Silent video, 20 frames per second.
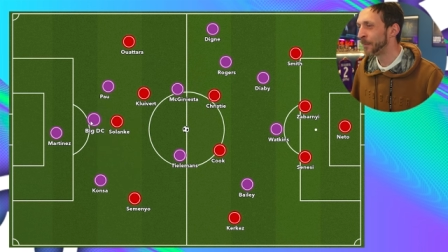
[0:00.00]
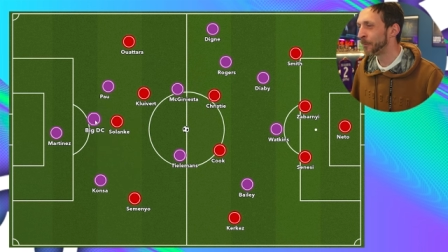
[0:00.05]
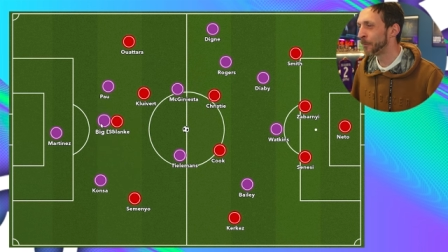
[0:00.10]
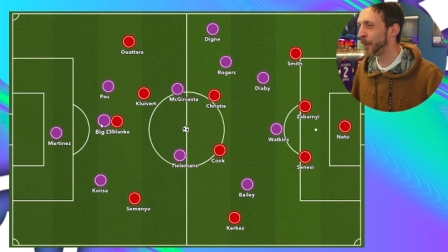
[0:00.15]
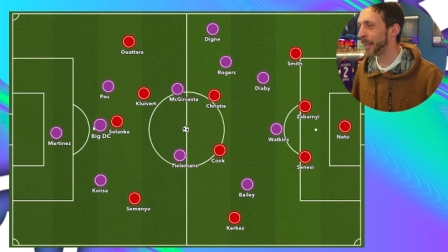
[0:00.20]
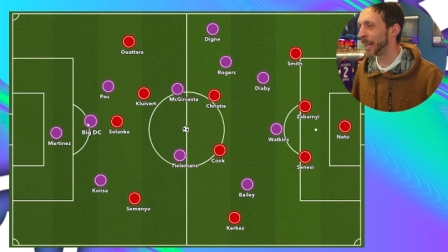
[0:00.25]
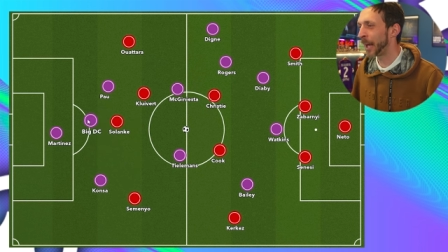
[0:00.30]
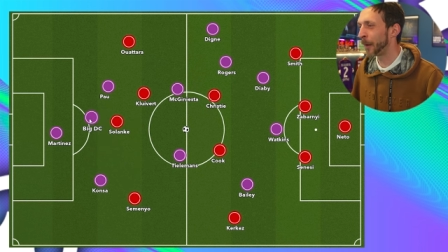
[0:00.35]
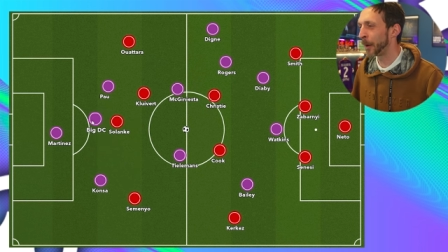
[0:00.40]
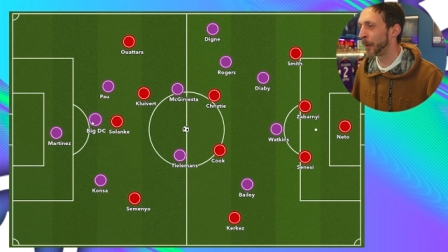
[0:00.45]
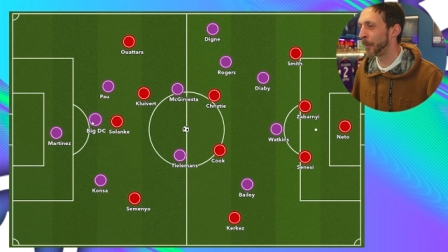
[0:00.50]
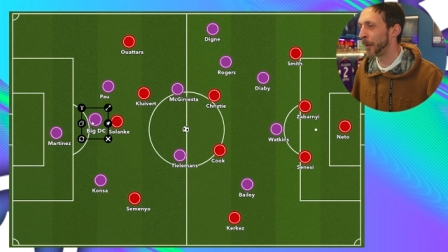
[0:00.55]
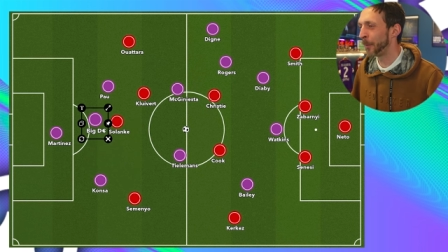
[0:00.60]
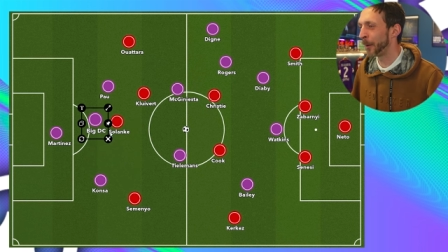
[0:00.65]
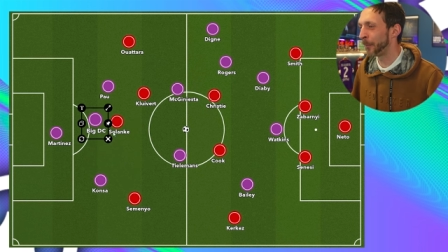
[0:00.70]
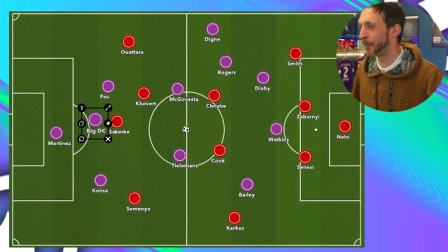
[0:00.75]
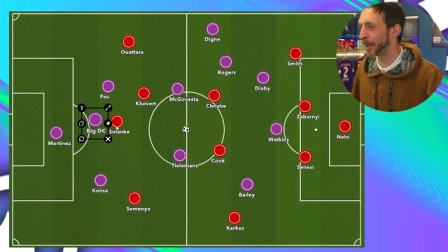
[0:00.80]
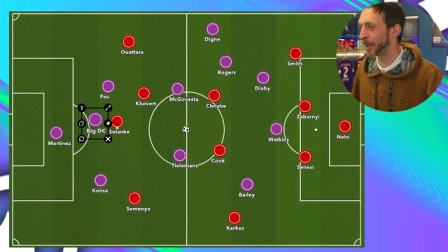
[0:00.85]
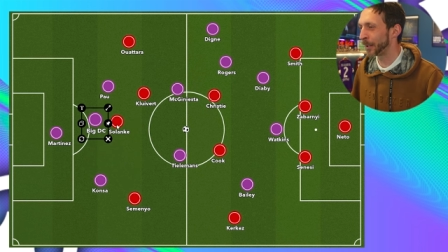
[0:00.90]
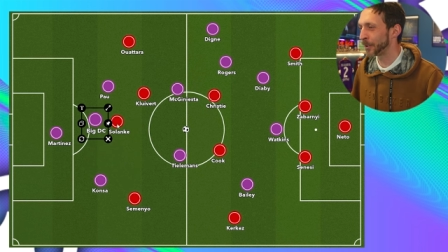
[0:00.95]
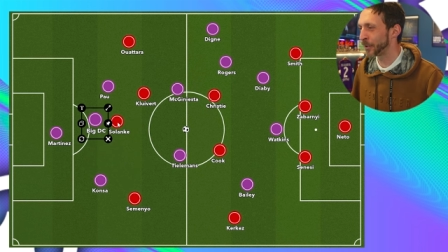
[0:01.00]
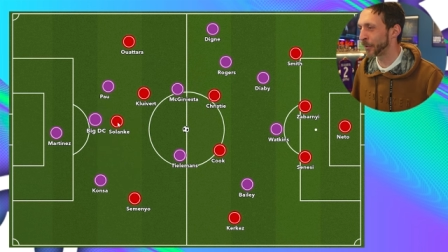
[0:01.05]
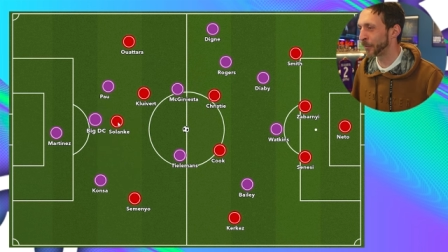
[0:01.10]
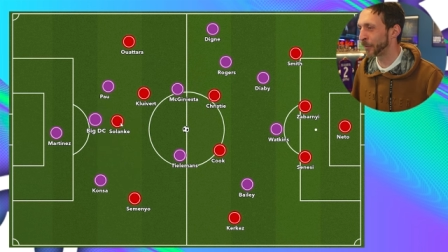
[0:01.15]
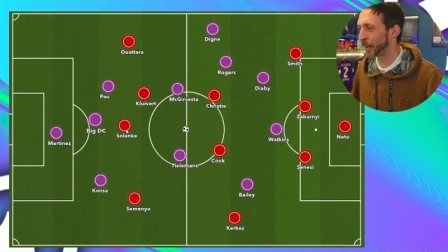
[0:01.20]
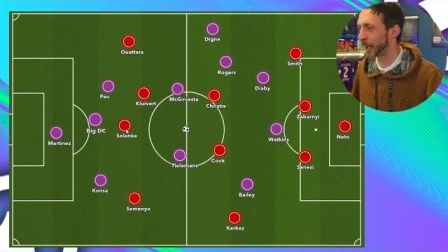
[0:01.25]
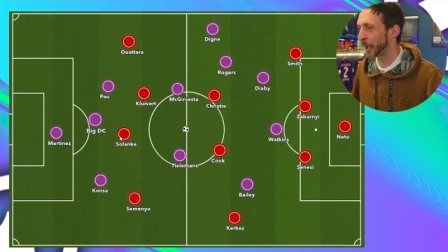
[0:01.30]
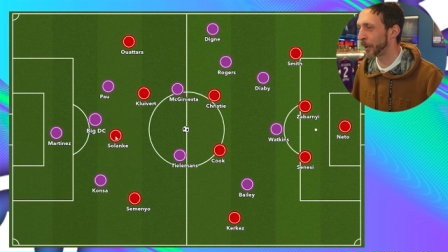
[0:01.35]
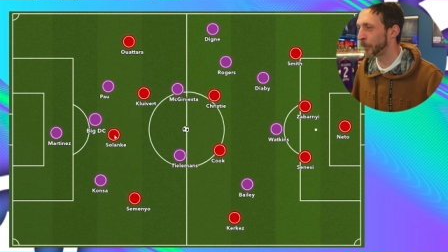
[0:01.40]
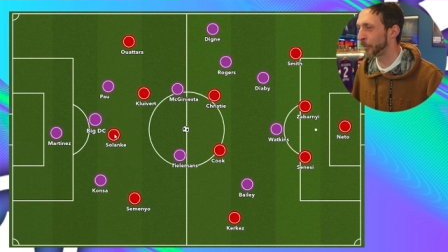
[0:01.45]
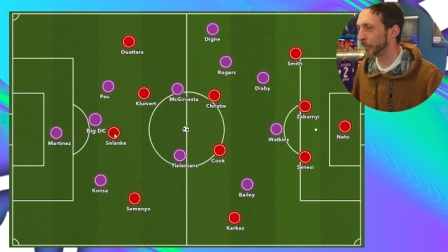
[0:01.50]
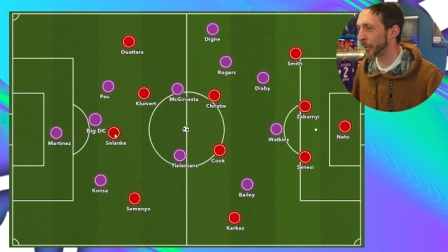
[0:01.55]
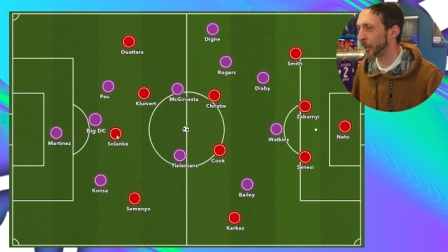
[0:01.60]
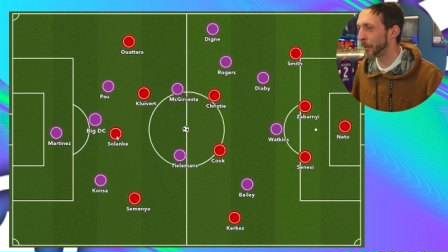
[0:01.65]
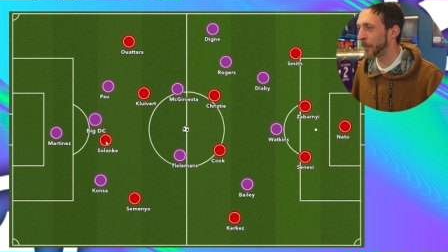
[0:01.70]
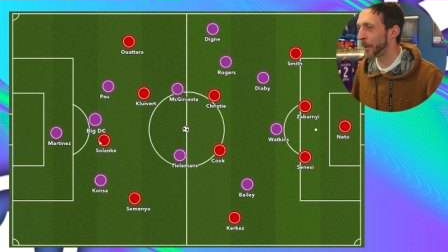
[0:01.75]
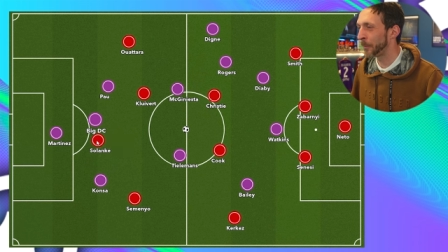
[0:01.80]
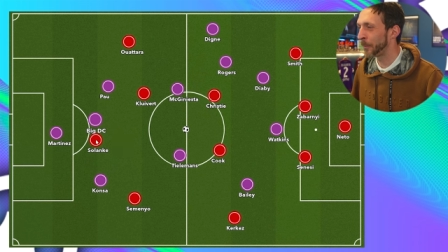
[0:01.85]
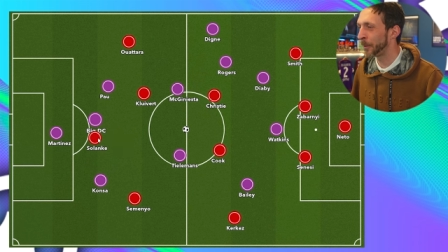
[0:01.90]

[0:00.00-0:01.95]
Make that one a wee bit bigger just for giggles anyway.